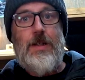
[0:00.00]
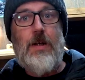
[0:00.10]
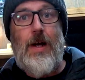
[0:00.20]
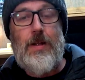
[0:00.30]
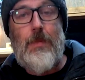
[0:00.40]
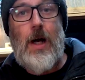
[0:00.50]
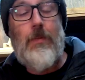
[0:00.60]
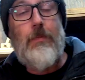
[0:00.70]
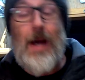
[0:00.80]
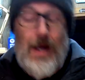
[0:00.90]
So at the
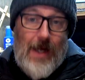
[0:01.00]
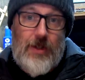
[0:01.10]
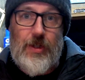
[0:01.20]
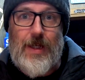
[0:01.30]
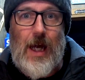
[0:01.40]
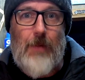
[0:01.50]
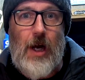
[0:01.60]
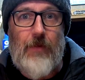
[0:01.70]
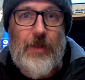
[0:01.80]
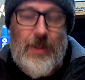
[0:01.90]
moment, Matt actually came
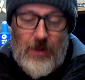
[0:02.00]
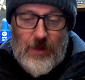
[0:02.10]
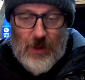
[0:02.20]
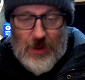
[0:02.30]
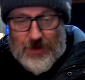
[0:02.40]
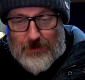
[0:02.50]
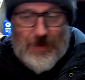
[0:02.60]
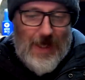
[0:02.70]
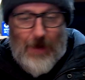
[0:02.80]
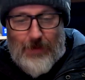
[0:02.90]
over and did some
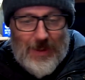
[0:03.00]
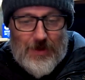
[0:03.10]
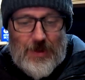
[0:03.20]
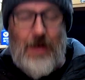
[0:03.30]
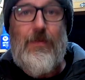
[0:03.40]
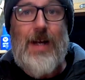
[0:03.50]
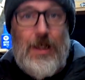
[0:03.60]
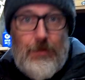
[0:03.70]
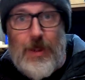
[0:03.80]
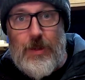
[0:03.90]
gapping and stuff.
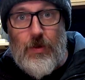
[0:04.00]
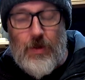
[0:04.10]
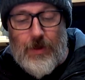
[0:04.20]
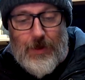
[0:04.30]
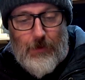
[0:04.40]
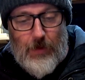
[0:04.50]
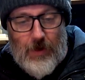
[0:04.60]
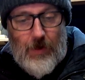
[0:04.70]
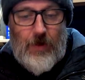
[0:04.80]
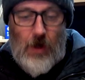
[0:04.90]
Nate's been doing a little bit
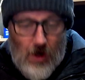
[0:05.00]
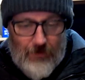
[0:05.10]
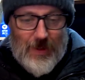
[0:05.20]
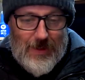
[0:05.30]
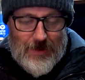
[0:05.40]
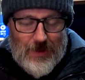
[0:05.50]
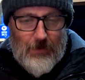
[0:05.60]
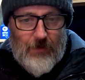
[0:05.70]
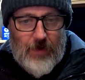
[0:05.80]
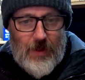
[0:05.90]
of it. I've done
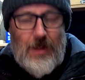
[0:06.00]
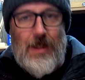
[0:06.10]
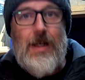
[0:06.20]
some of it.